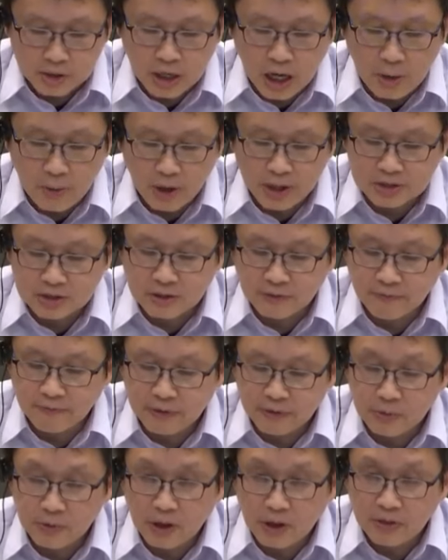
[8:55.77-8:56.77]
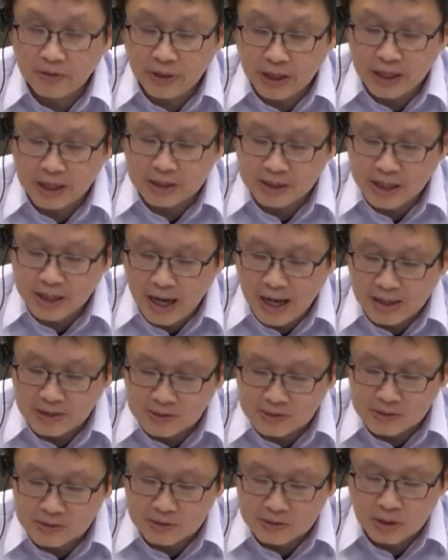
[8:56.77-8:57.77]
Taiwan has a few think
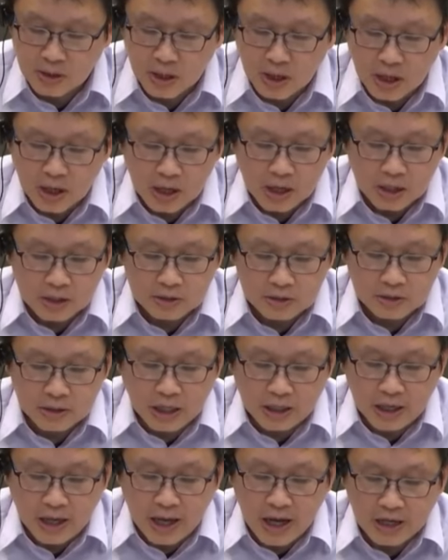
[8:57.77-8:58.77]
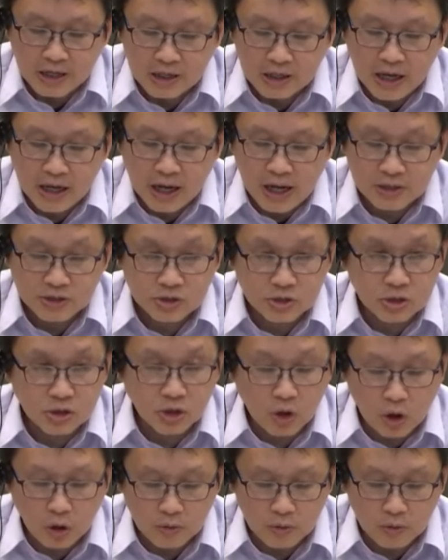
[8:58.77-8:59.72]
tanks that analyze the